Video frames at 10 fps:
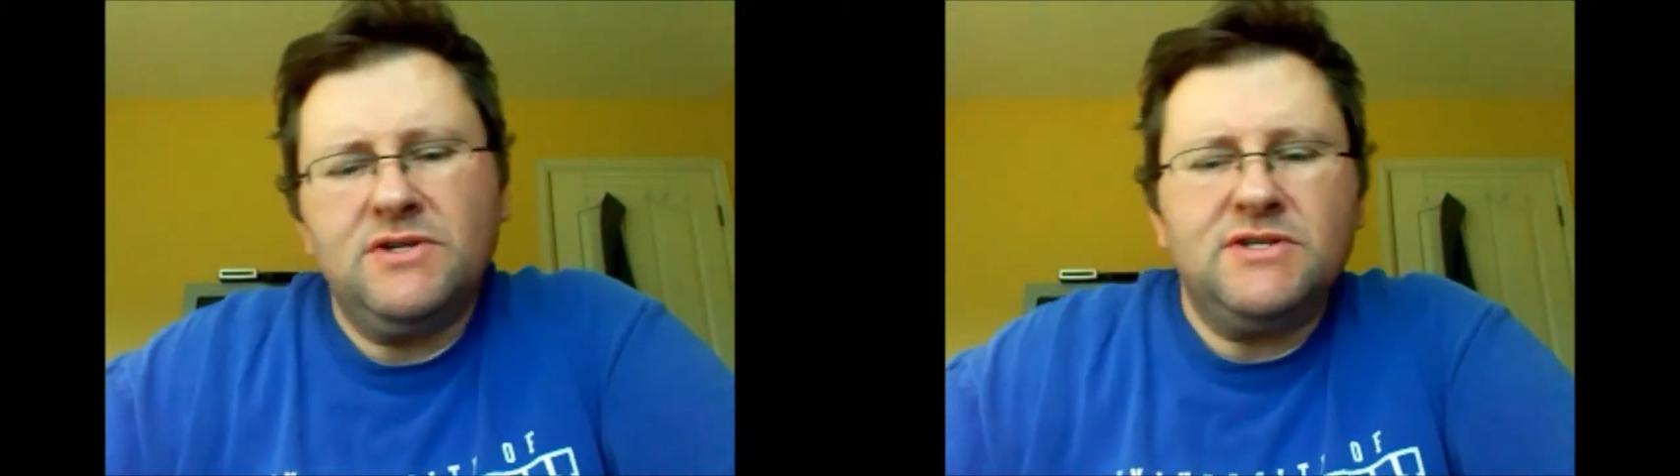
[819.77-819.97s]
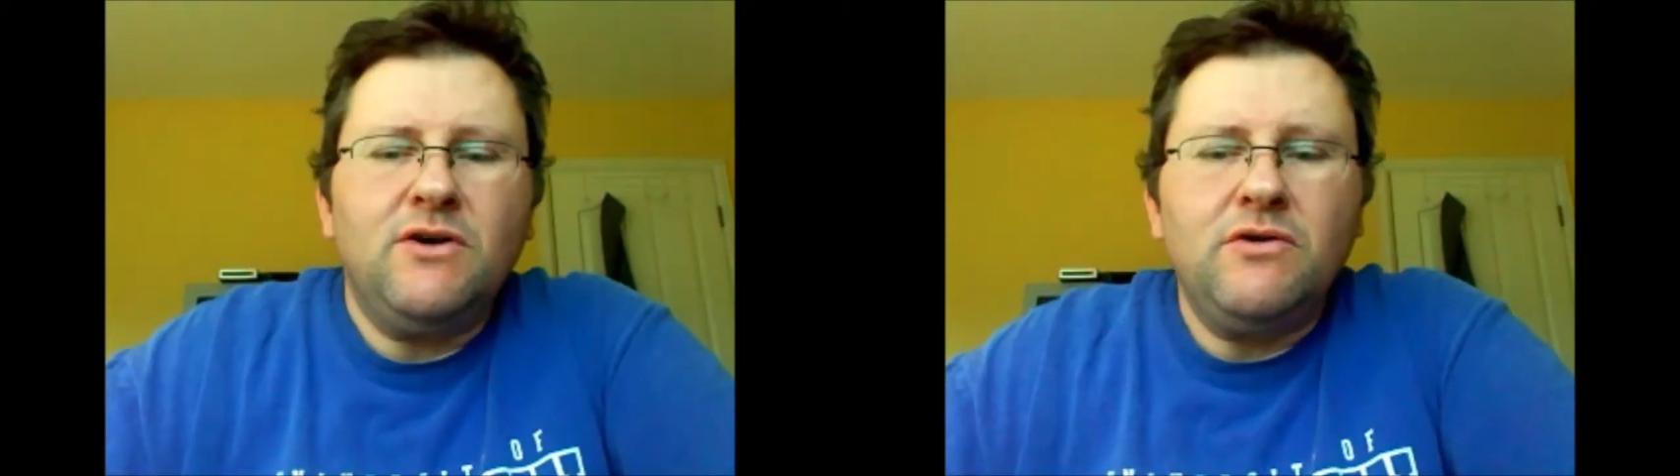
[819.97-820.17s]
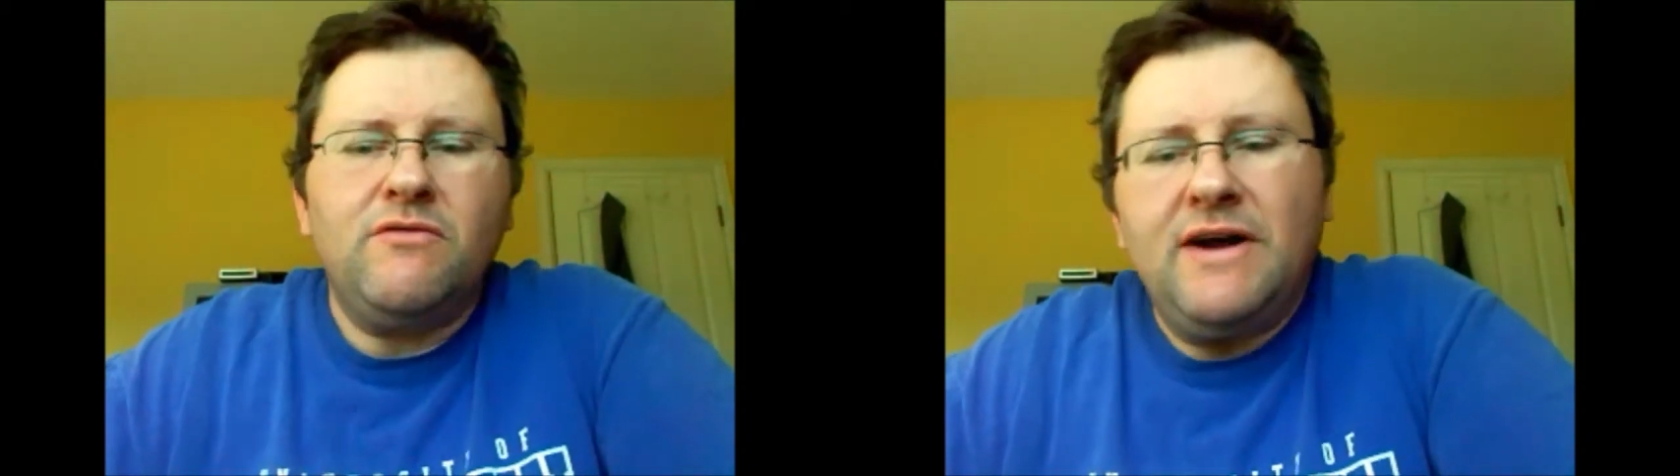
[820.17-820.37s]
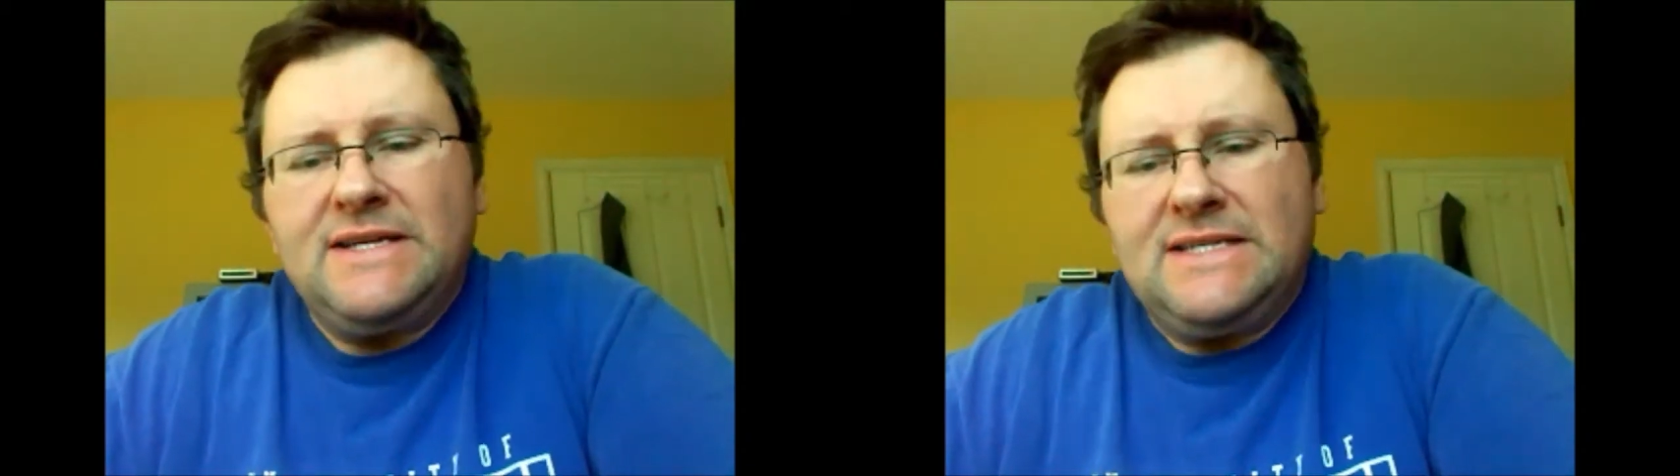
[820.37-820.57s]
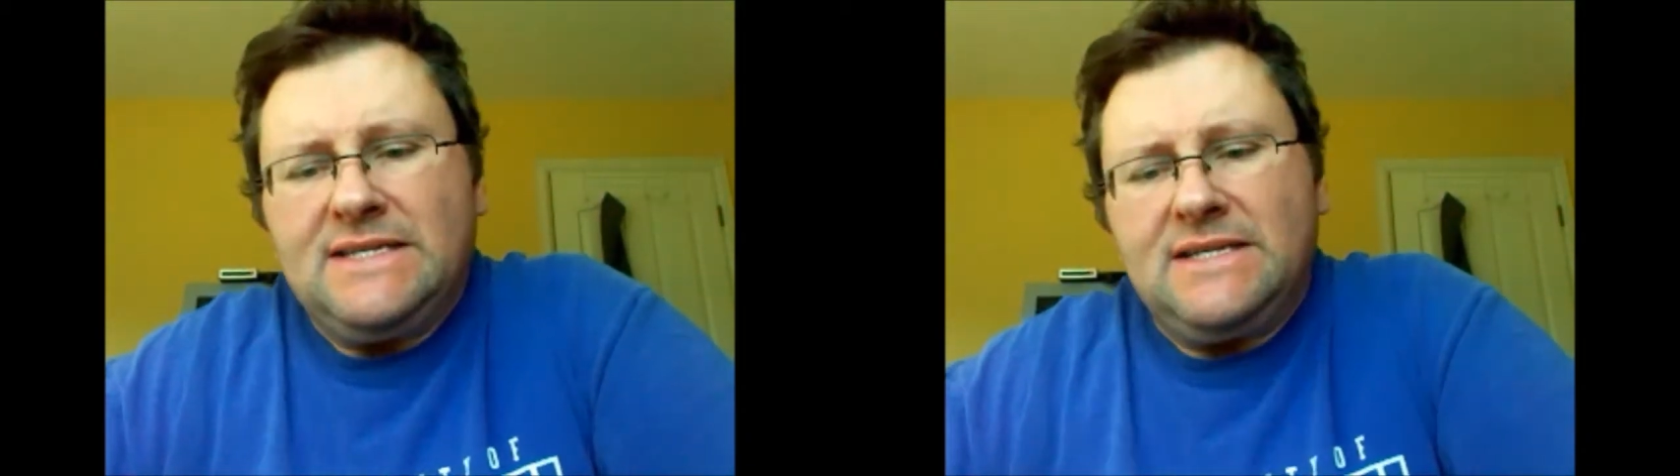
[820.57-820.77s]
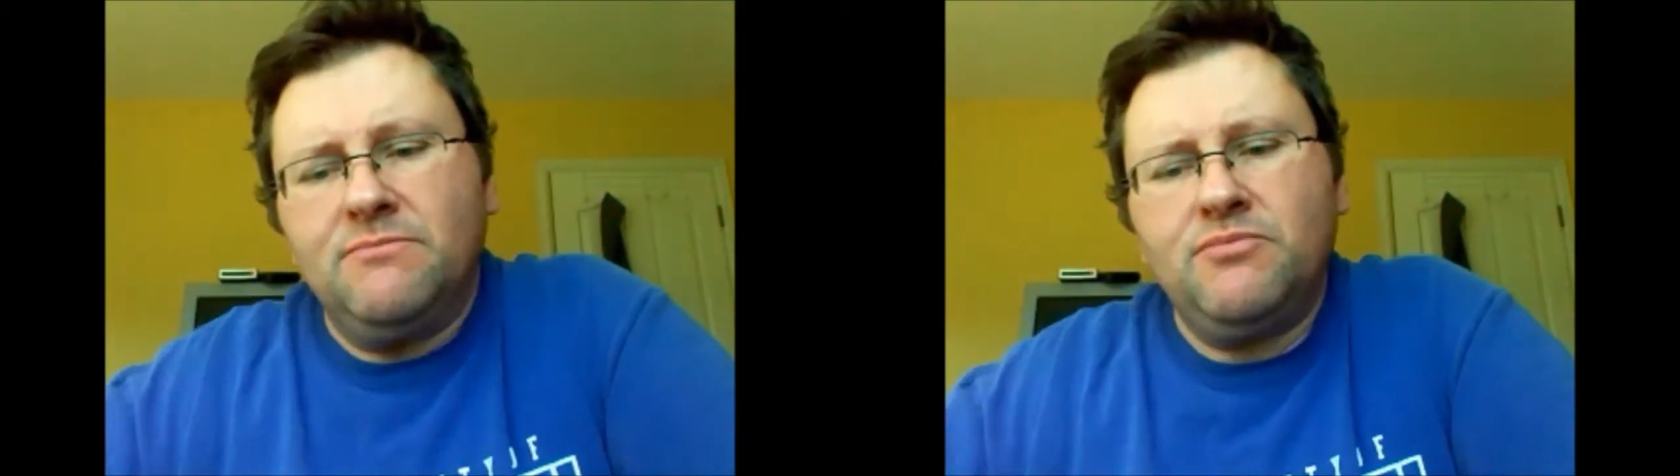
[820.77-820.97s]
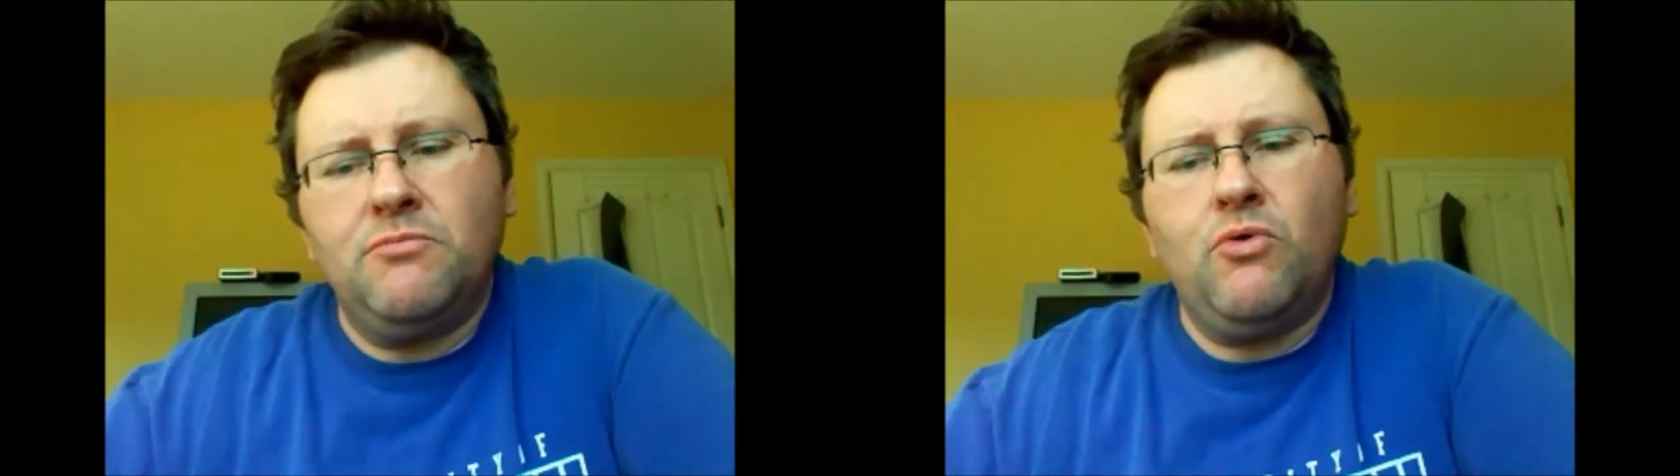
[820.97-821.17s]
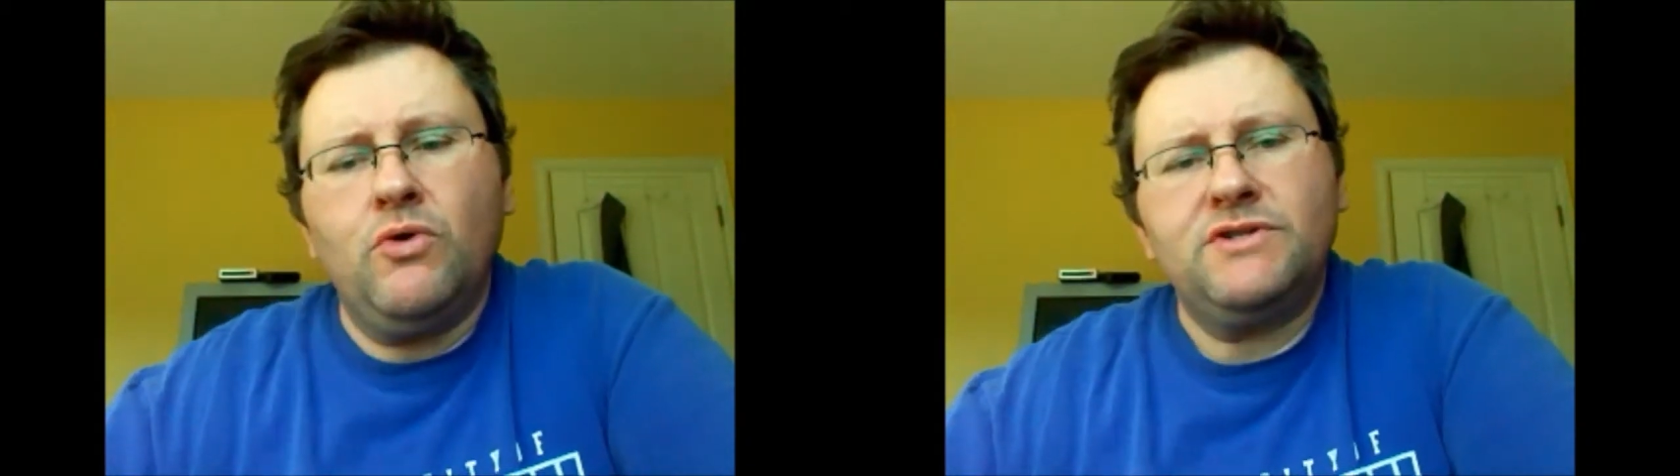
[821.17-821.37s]
because no device that
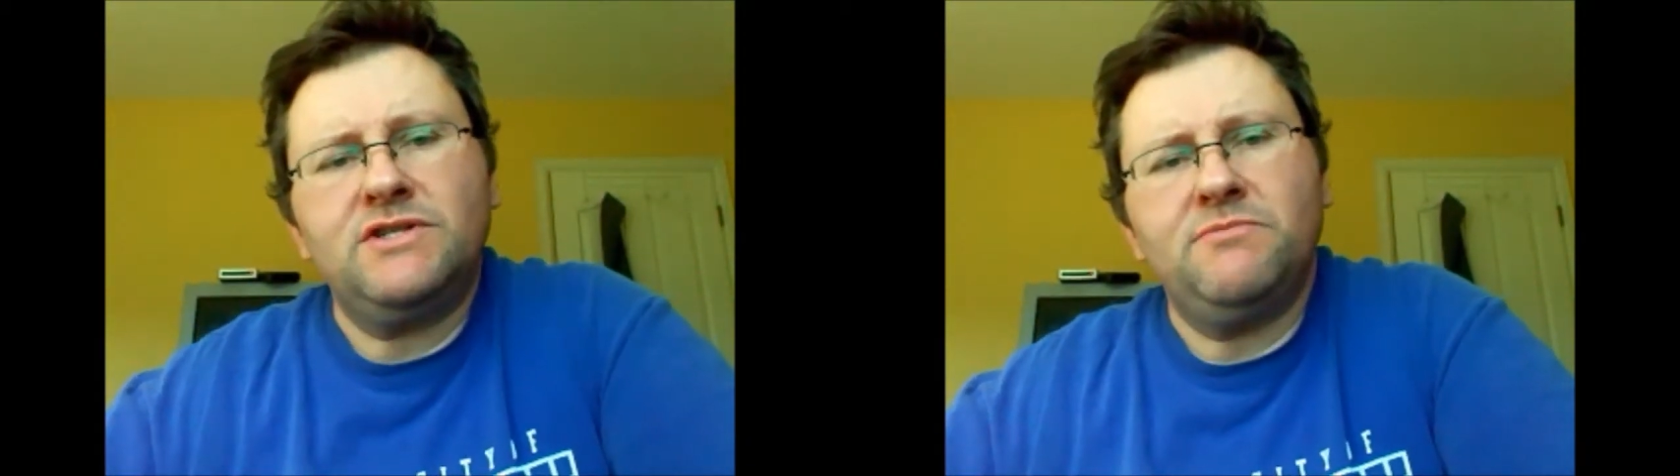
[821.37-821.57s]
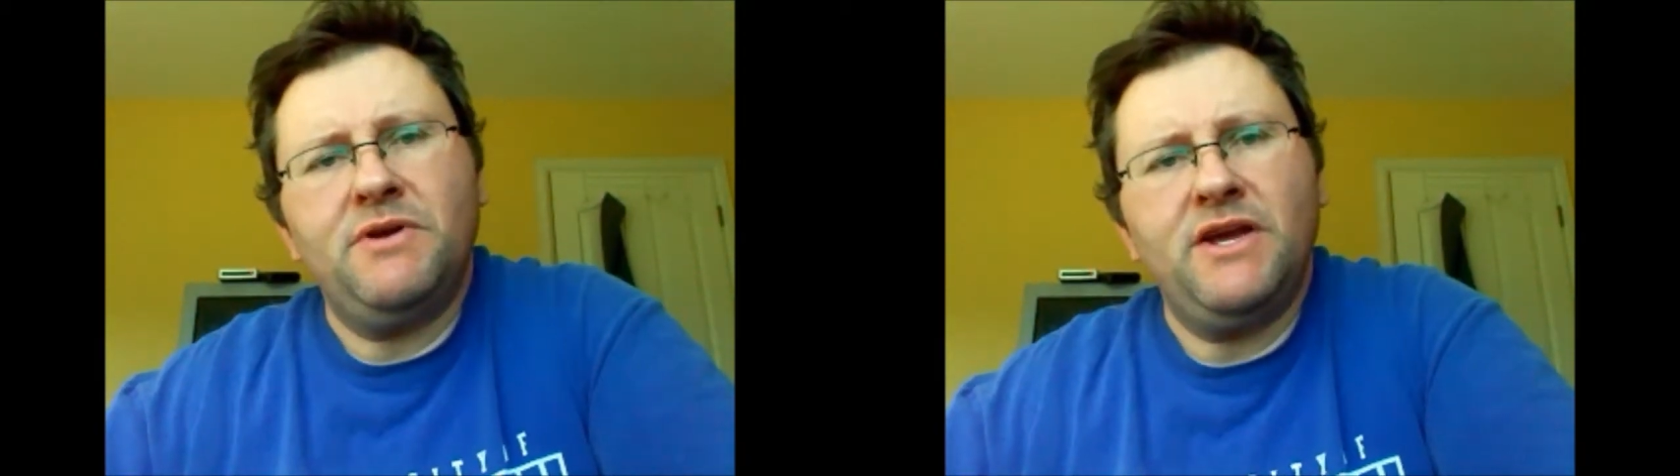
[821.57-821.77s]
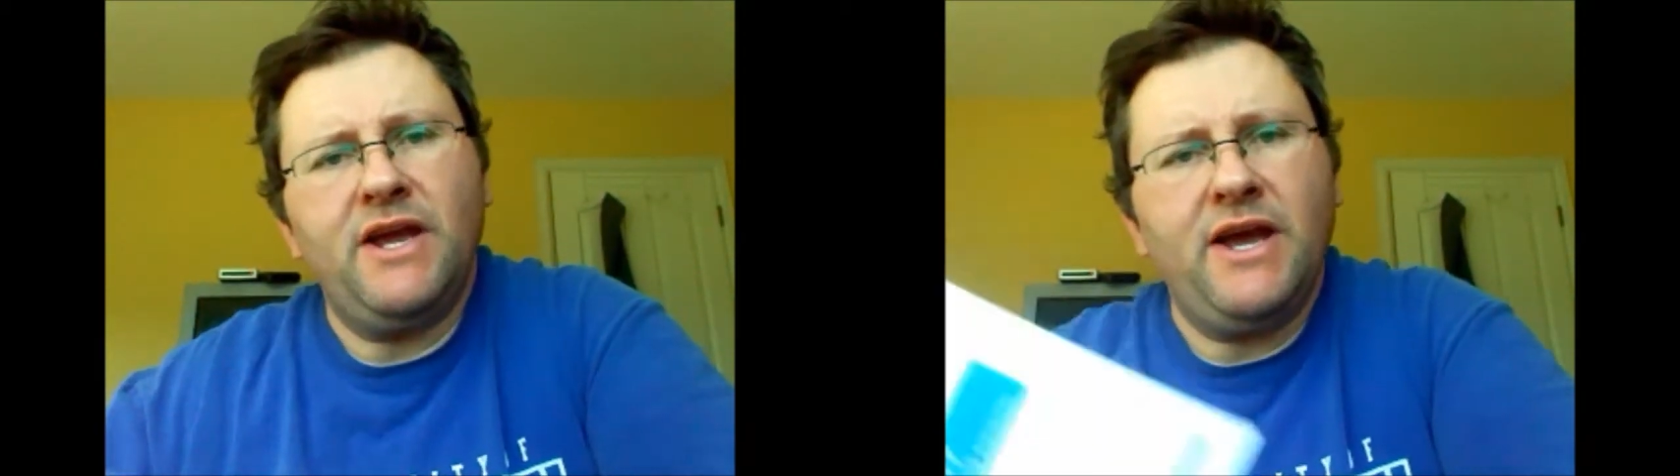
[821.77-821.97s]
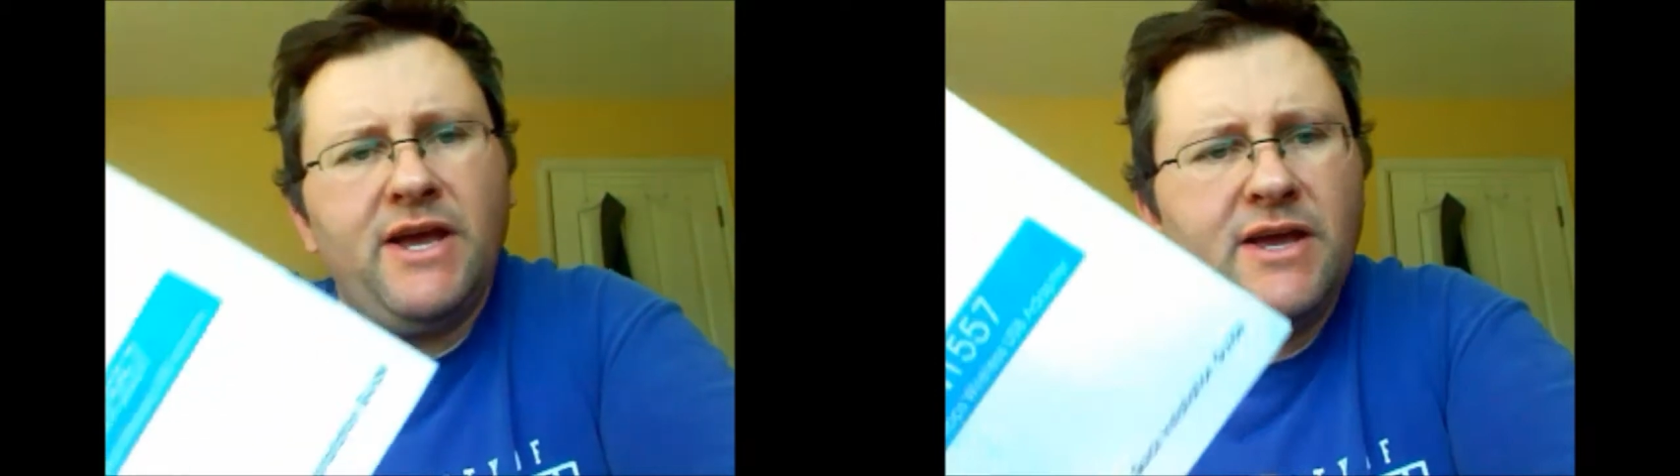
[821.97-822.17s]
purports to be